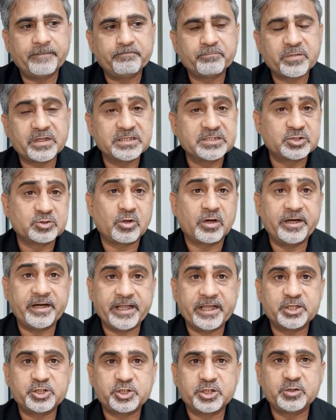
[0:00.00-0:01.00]

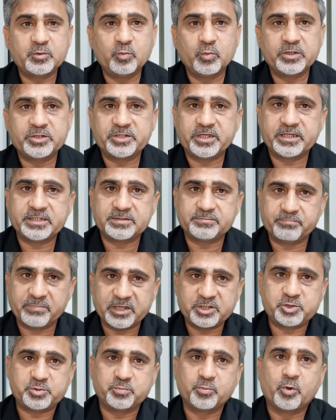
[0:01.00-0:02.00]
consolidation, which is
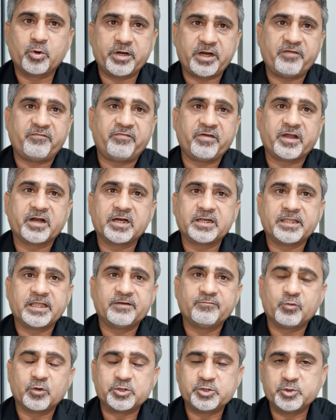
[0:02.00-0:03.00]
much more difficult
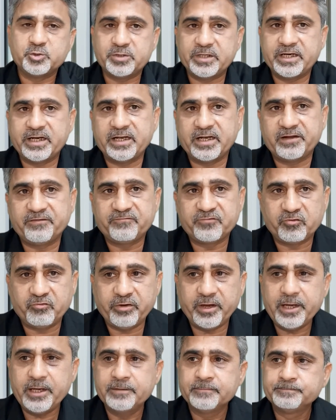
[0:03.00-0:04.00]
than what you did in
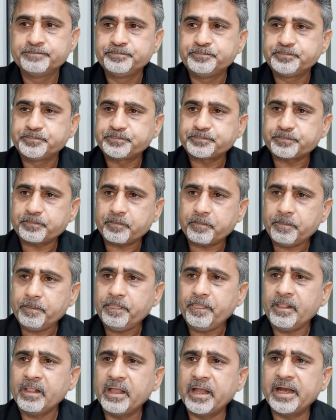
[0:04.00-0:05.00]
F3.
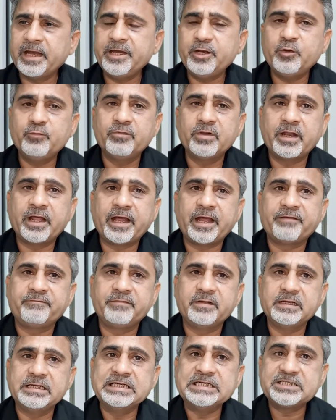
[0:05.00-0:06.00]
And you will
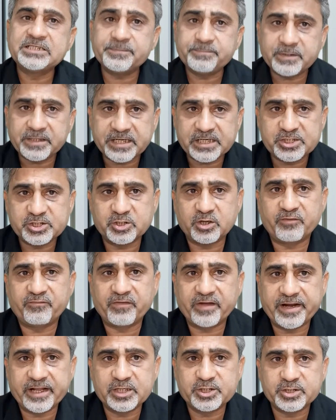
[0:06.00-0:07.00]
have interpretation of
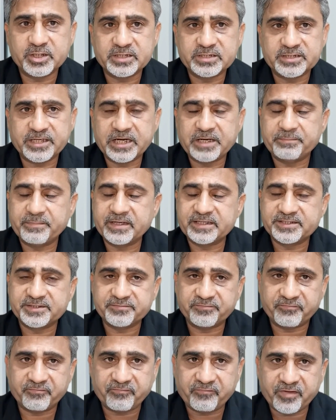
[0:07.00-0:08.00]
financial statements,
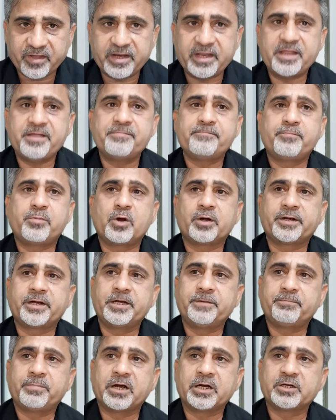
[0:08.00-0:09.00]
very
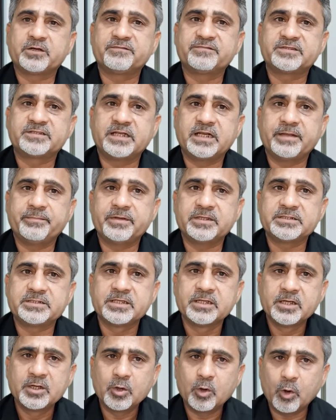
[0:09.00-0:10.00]
important part of
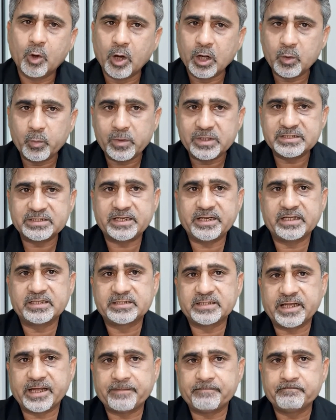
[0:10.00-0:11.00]
syllabus, always an
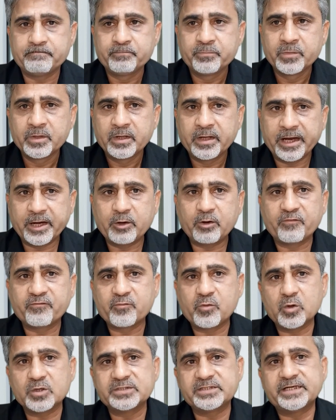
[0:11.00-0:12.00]
exam. And of
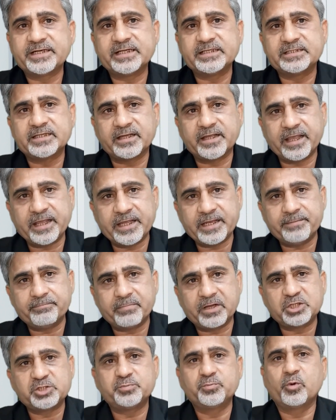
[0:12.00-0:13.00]
course, it is again
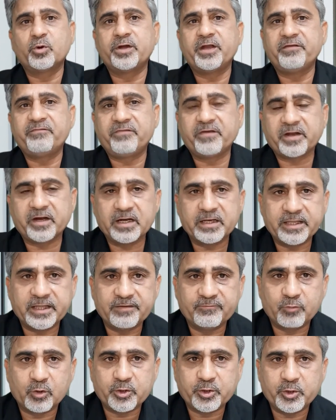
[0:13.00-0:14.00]
much more difficult
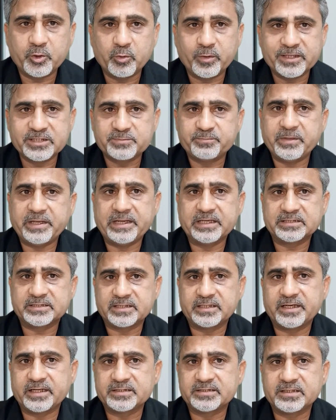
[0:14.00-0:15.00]
than what you experienced
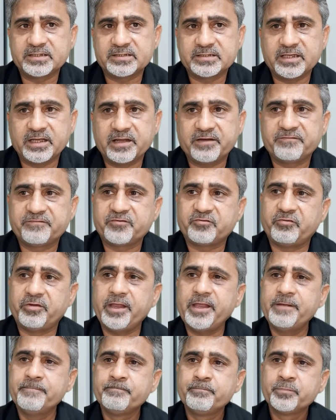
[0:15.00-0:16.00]
in ACCA
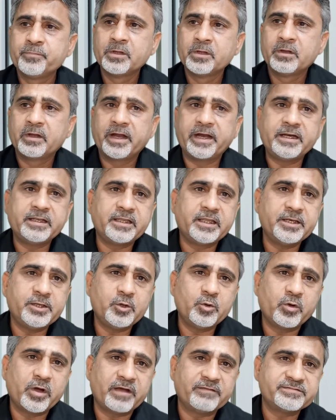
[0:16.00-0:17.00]
F3. And then
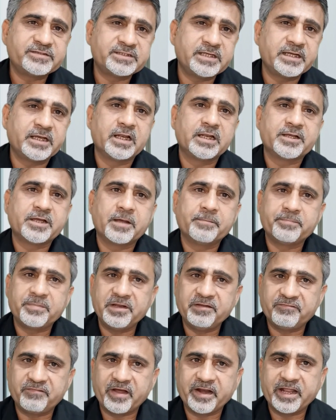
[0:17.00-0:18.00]
you have single
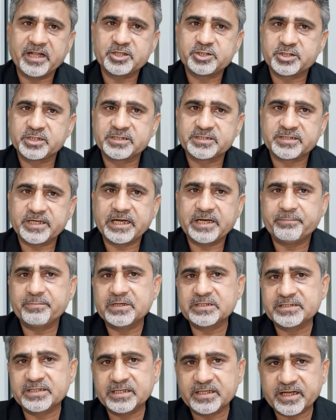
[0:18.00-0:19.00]
company financial
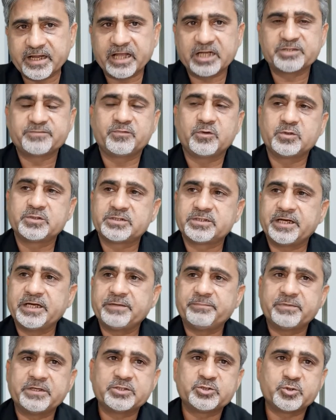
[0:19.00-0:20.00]
statements and cash flow
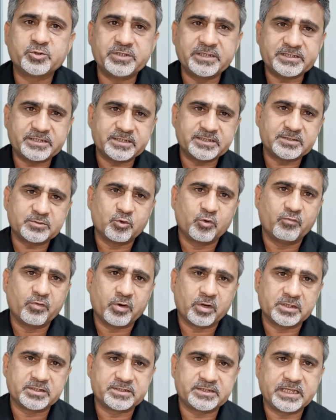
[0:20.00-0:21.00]
statements. So this is
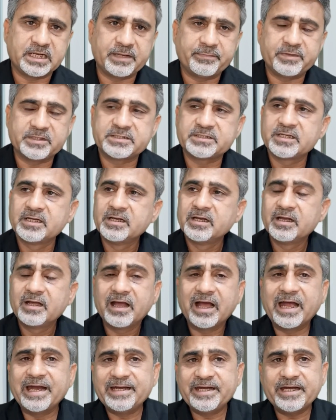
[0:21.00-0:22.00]
overall syllabus.
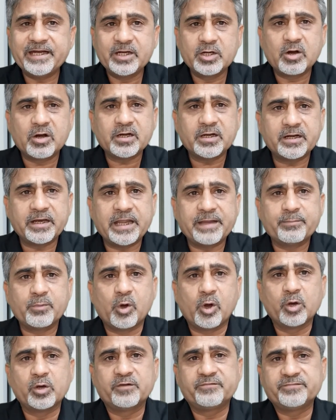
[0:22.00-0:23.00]
I did not name
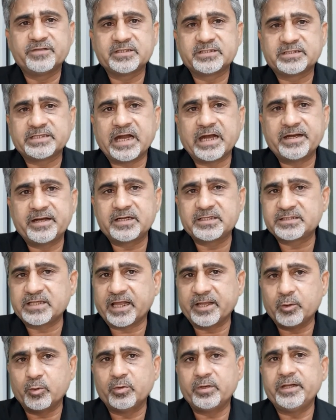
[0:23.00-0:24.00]
all of the standards.
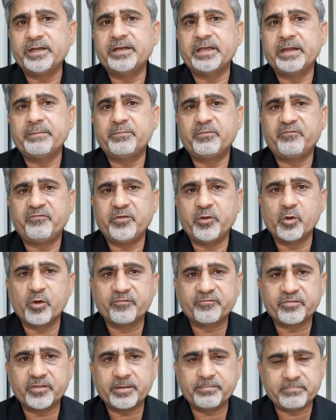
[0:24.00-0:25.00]
I only named few
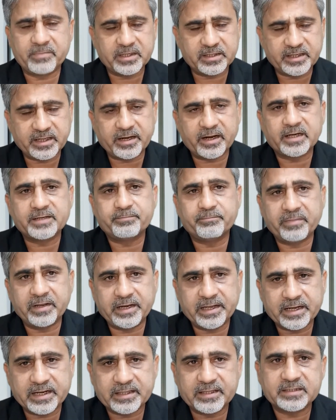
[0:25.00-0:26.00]
of them, but there are
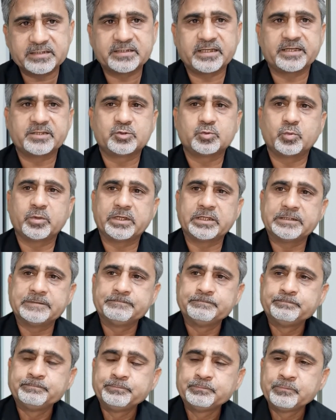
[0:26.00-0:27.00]
many others as well.
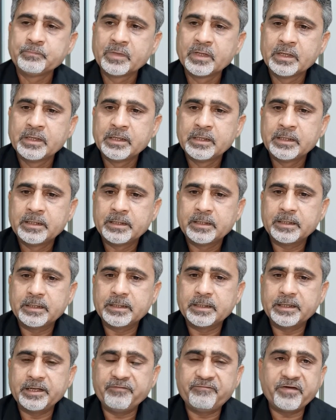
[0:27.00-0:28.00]

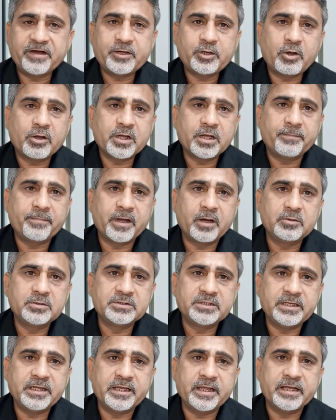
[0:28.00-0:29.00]
If I talk about
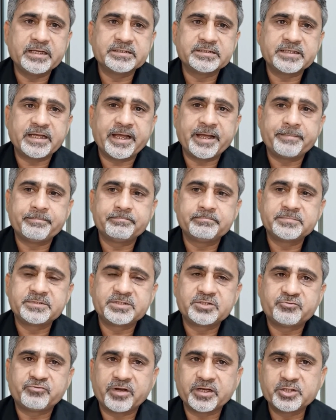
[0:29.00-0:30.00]
the exam
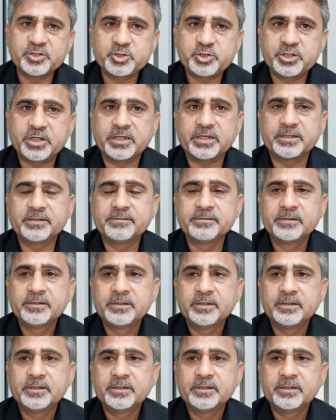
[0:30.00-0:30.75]
structure,